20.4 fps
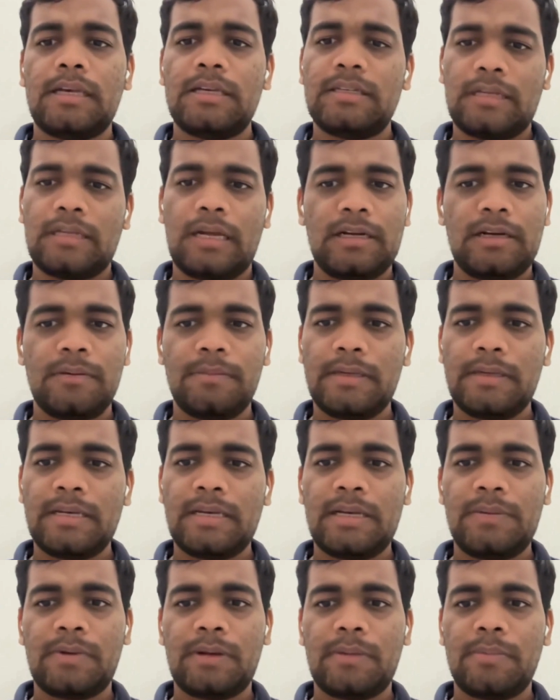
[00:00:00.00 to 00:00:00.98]
I started my
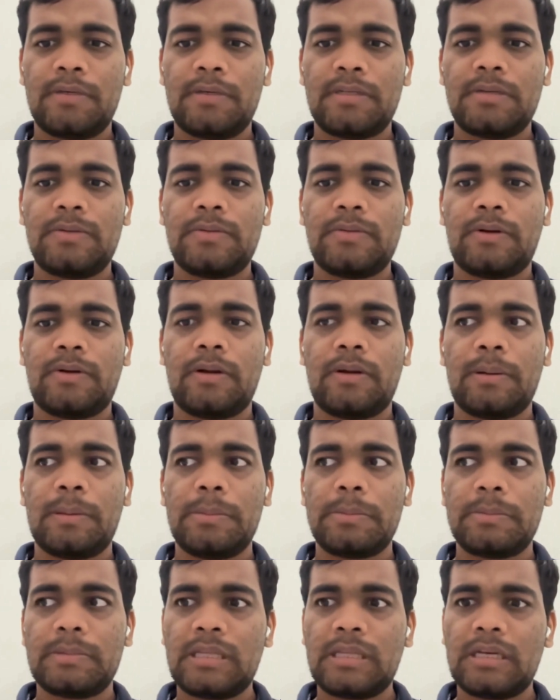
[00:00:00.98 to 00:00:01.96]
GATE preparation
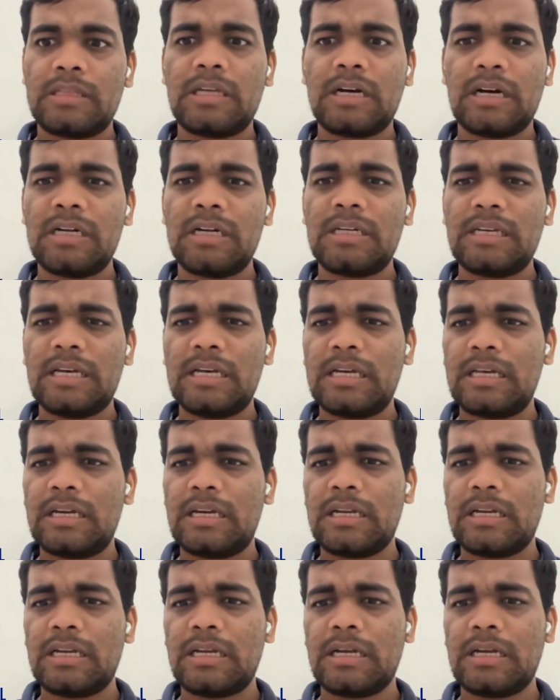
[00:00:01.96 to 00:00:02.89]
from the third year,